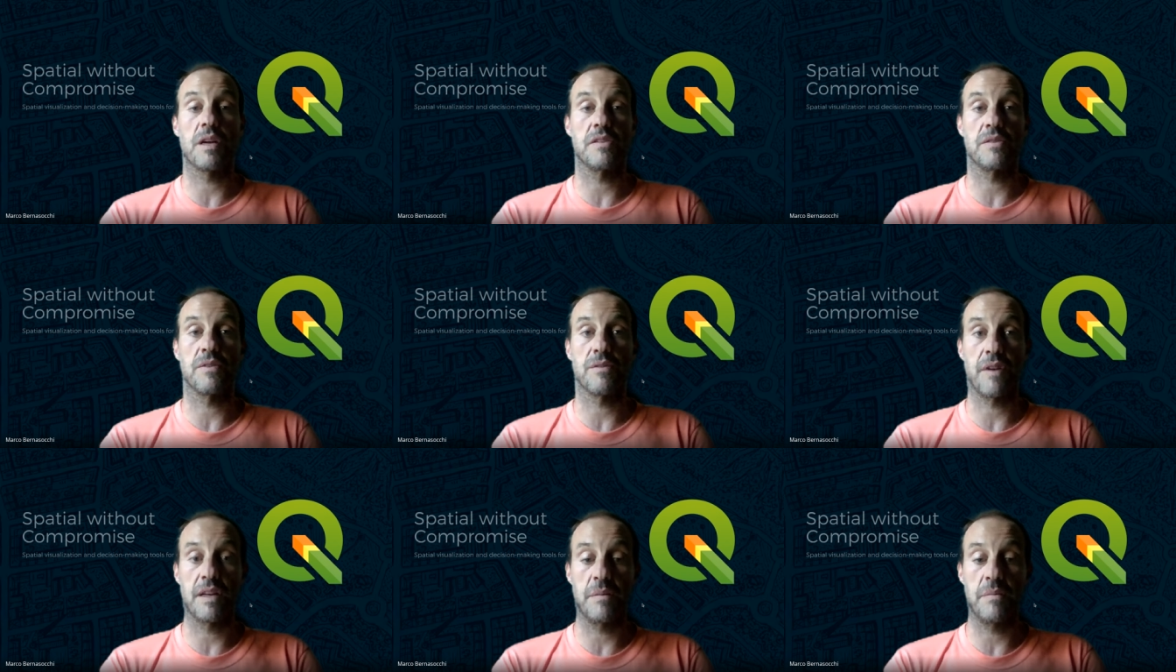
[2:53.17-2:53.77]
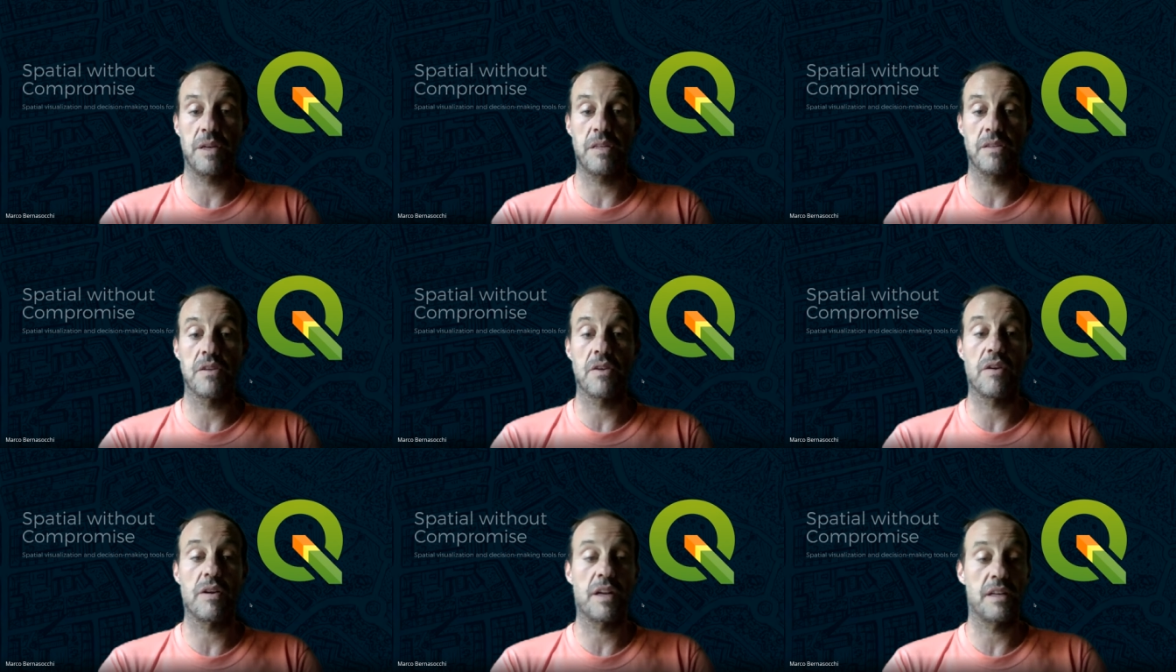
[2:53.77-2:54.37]
is already being
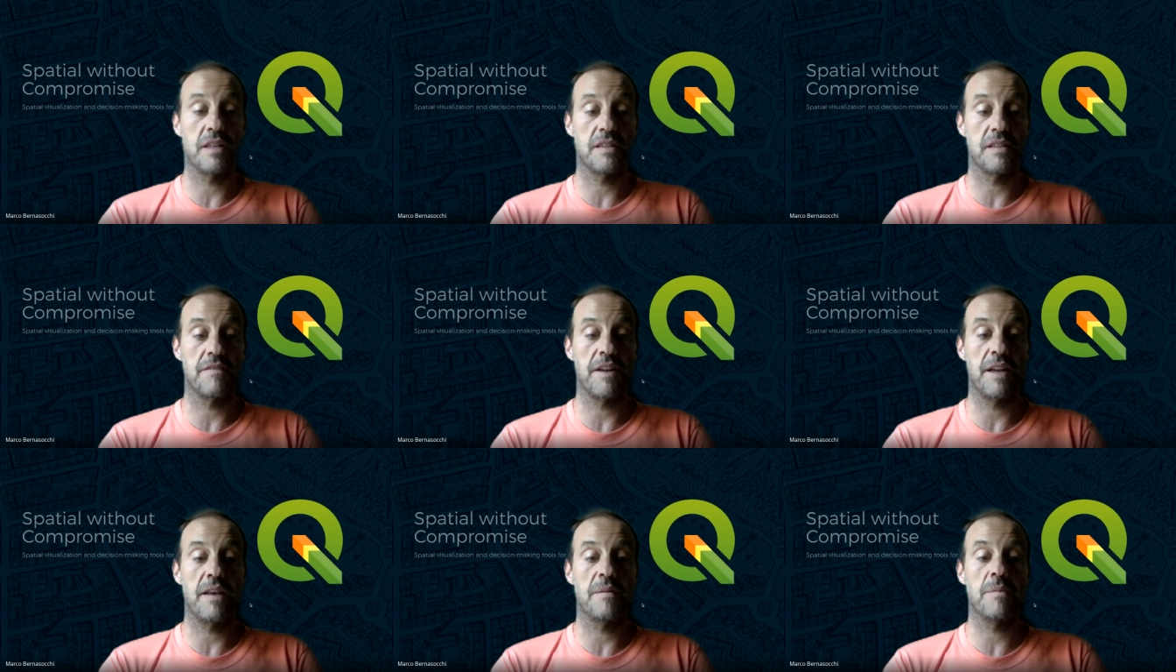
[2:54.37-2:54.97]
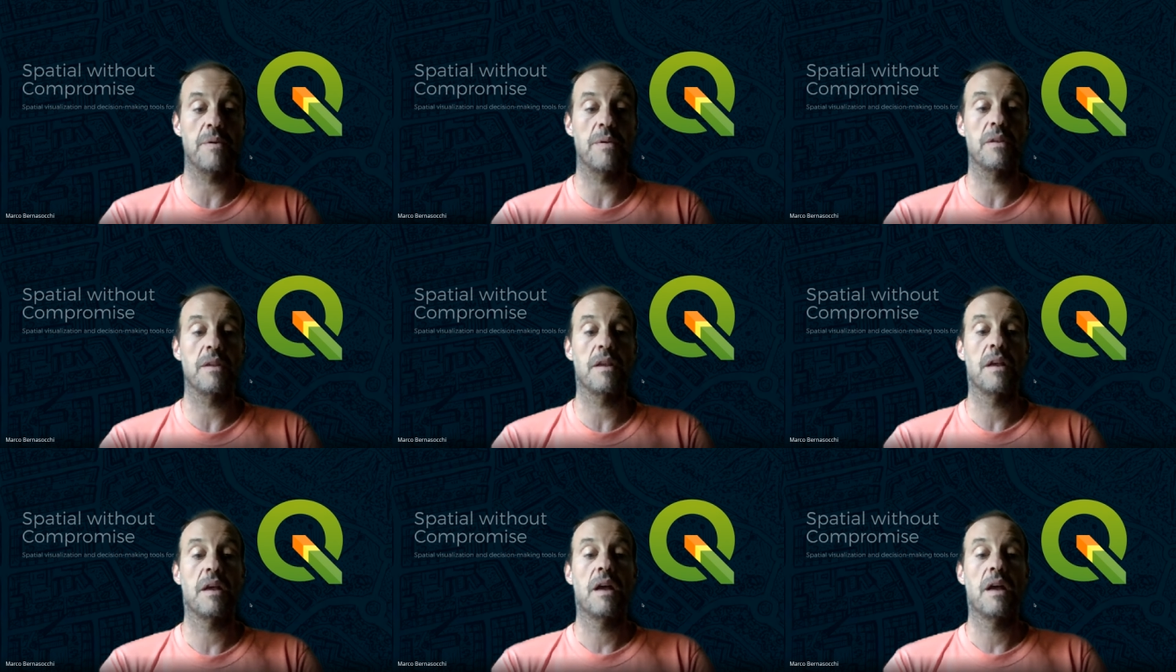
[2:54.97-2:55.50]
done and it's available.